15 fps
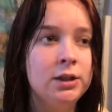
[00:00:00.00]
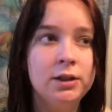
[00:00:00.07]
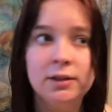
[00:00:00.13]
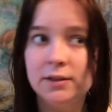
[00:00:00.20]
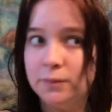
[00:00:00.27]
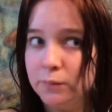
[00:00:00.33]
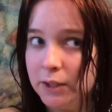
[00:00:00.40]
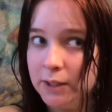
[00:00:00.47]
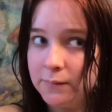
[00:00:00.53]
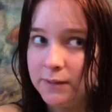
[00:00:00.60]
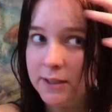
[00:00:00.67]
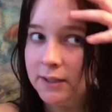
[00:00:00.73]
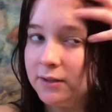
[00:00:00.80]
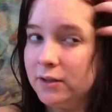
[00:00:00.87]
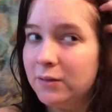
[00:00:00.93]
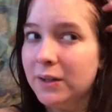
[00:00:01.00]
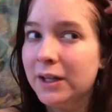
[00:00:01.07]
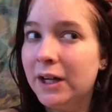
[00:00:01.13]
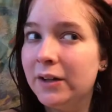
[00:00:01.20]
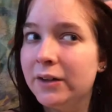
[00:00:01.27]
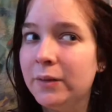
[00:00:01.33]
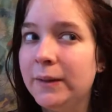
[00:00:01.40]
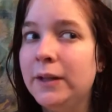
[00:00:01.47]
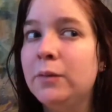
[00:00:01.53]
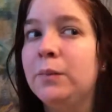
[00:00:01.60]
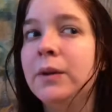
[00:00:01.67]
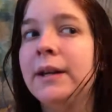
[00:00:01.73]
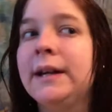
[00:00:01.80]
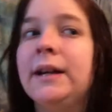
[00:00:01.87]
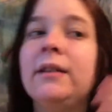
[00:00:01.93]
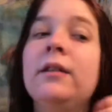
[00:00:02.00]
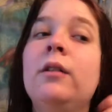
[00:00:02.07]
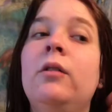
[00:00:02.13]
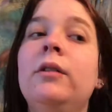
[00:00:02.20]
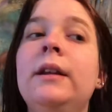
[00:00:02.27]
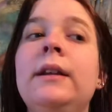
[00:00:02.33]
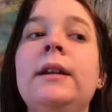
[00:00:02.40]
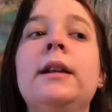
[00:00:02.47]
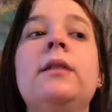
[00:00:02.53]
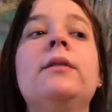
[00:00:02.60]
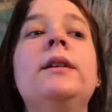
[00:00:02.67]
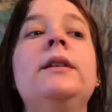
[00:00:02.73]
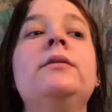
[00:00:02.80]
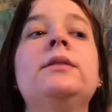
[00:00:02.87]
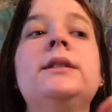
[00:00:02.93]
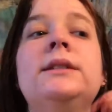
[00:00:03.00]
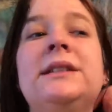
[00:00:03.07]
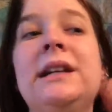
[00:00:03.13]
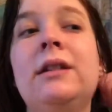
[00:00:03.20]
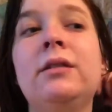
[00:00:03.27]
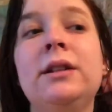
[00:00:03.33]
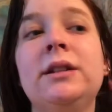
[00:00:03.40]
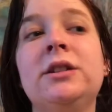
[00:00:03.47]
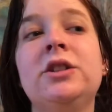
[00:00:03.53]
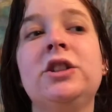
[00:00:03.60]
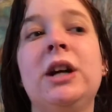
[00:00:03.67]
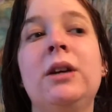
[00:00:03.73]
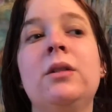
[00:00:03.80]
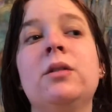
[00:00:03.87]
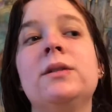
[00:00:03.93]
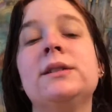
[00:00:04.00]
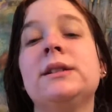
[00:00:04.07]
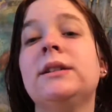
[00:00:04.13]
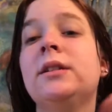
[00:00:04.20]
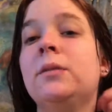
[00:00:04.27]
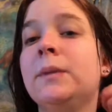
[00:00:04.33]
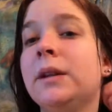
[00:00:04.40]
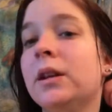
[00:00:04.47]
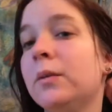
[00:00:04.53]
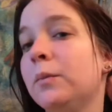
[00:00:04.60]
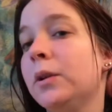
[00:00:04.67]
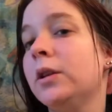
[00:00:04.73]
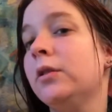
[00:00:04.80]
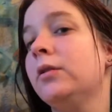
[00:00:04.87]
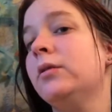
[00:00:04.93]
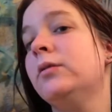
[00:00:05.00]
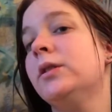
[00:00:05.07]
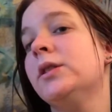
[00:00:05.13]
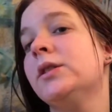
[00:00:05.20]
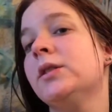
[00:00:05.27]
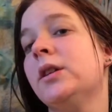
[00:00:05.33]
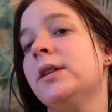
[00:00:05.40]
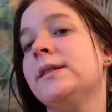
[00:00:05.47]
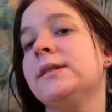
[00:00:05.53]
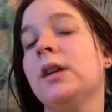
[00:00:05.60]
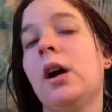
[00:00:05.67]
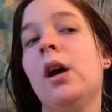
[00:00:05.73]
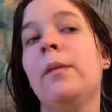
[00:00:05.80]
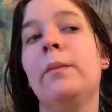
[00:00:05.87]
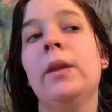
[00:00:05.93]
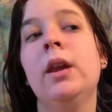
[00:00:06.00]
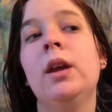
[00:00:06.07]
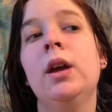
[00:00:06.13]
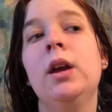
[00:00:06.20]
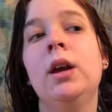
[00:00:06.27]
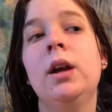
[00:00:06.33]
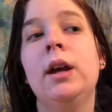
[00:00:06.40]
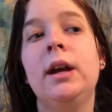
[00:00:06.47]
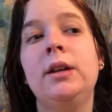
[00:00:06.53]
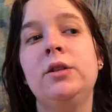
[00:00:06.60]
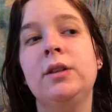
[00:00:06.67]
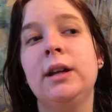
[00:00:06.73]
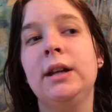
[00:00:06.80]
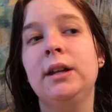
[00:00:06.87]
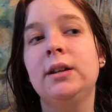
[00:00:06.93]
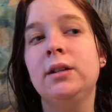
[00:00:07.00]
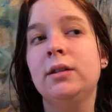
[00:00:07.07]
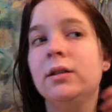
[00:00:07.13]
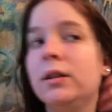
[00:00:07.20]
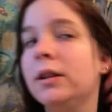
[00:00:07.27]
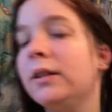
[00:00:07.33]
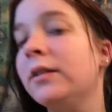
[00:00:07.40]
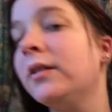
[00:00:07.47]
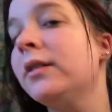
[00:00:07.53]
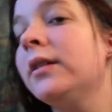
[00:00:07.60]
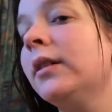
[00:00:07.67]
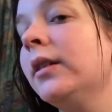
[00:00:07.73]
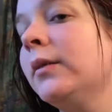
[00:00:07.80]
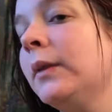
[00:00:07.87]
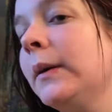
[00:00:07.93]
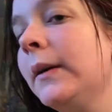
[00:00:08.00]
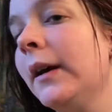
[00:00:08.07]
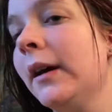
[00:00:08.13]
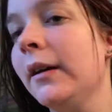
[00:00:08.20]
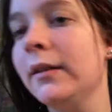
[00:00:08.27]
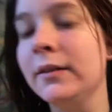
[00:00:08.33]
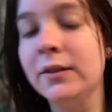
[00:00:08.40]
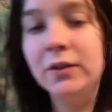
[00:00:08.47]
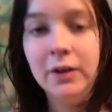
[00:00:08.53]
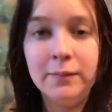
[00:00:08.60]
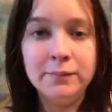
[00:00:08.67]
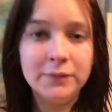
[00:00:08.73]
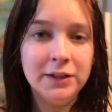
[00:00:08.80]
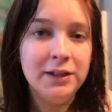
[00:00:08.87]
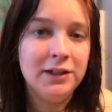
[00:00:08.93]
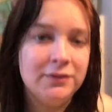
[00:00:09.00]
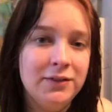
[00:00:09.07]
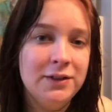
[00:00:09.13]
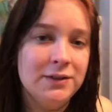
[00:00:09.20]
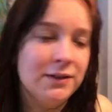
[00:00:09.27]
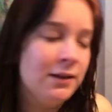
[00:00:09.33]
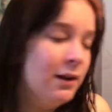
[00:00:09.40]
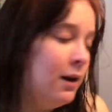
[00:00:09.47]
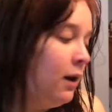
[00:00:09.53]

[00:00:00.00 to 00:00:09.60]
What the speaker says: Sometimes things don't work out the way you plan. The only thing that really rinsed out in the shower was a little bit of the blue, which is all I saw. And you can't, it's still in my hair. So I'm really confused.